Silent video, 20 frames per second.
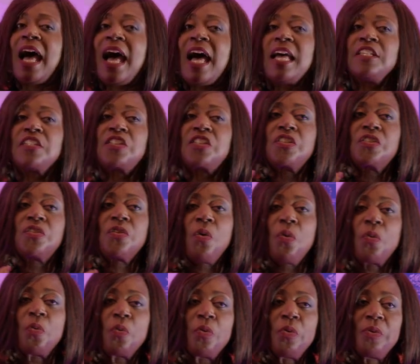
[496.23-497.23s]
And
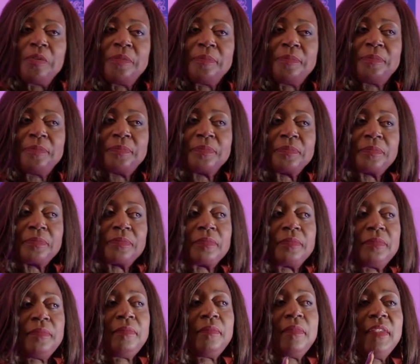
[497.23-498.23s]
so,
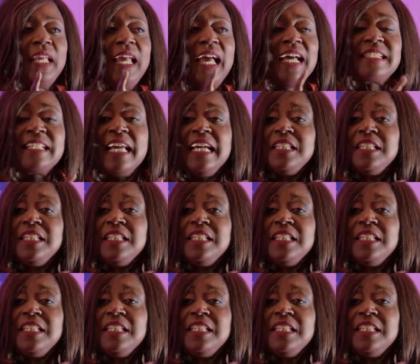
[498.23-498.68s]
as